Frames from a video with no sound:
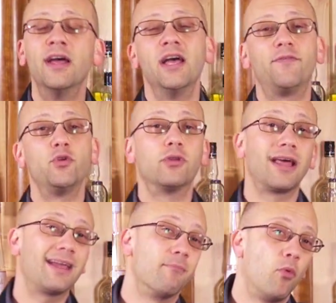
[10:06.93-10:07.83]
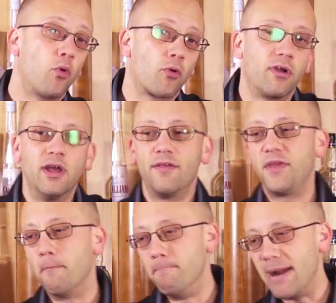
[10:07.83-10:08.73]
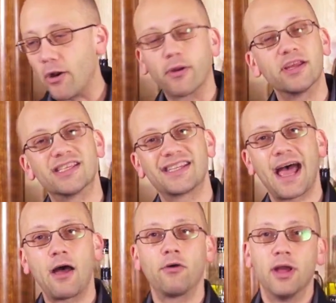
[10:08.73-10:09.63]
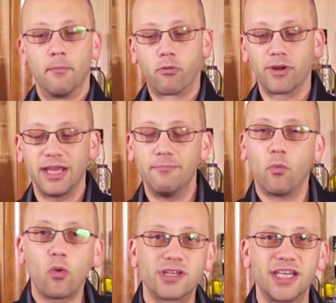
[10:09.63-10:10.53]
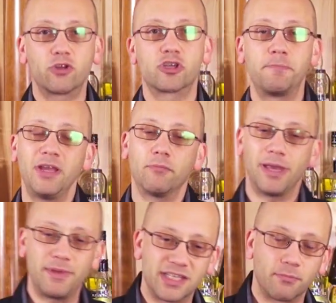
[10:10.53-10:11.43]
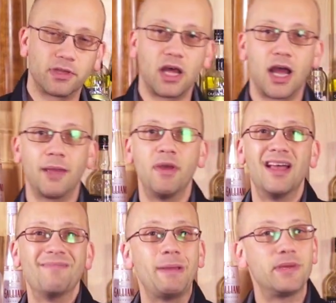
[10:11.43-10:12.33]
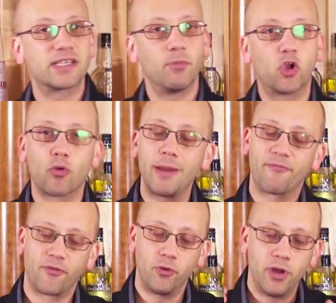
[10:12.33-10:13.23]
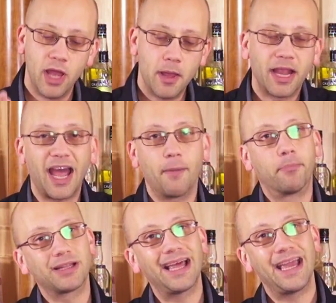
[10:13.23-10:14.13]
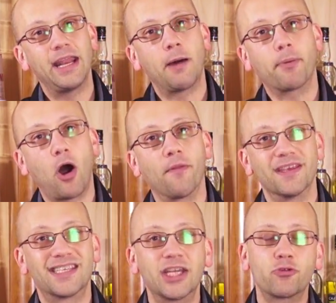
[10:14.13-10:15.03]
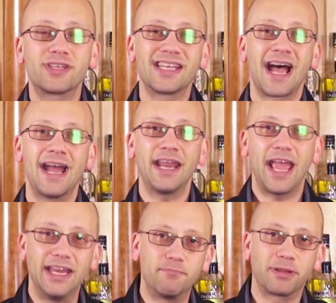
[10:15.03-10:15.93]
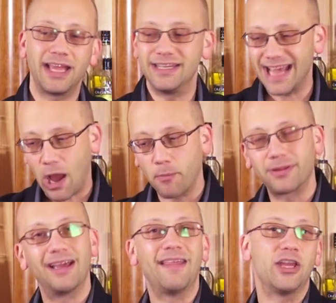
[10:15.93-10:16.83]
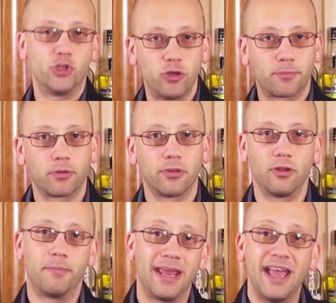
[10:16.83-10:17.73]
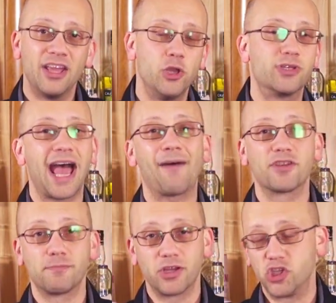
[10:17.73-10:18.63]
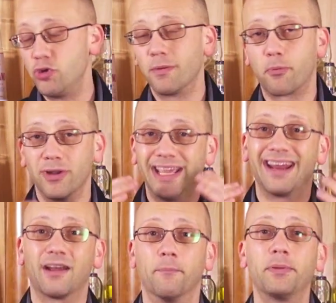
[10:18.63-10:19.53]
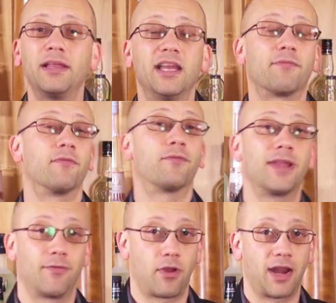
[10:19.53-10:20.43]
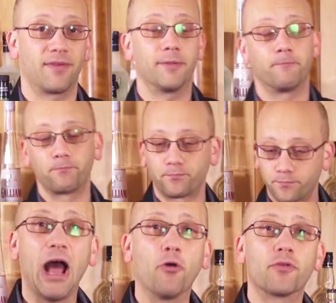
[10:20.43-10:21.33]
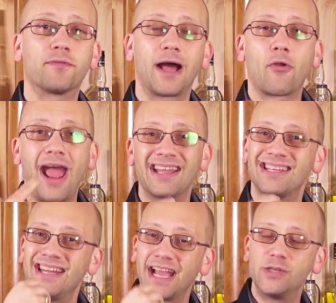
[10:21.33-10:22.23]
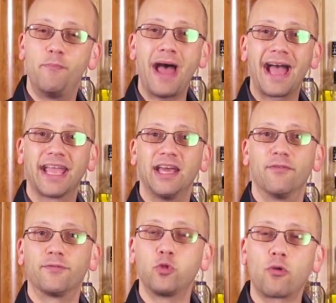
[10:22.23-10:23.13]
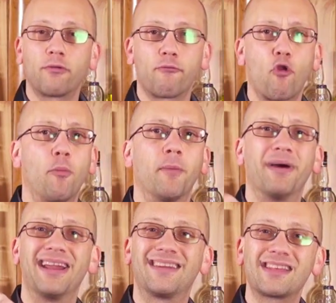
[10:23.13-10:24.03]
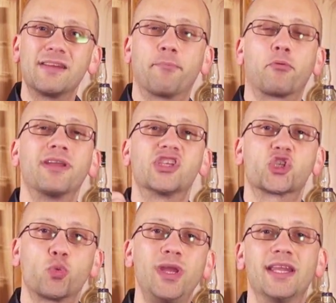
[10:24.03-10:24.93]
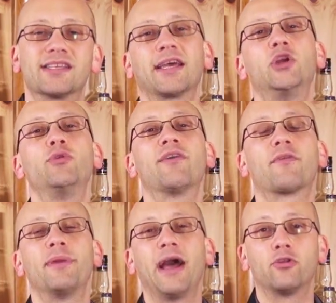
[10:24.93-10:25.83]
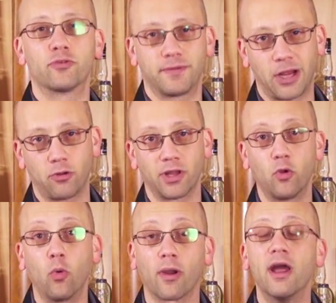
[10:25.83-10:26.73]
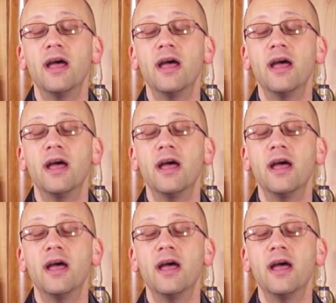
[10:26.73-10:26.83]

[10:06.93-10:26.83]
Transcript: If you'd like more the American style, bring in more citrus peel, maybe some lime, maybe some grapefruit. Kind of play it up on the citrus side and downplay that juniper a little bit. Use half as much juniper and get a completely different flavor out of it. The elderflower adds a nice back-end floral aroma, but it doesn't bring sweetness like you'd get from an elderflower liqueur.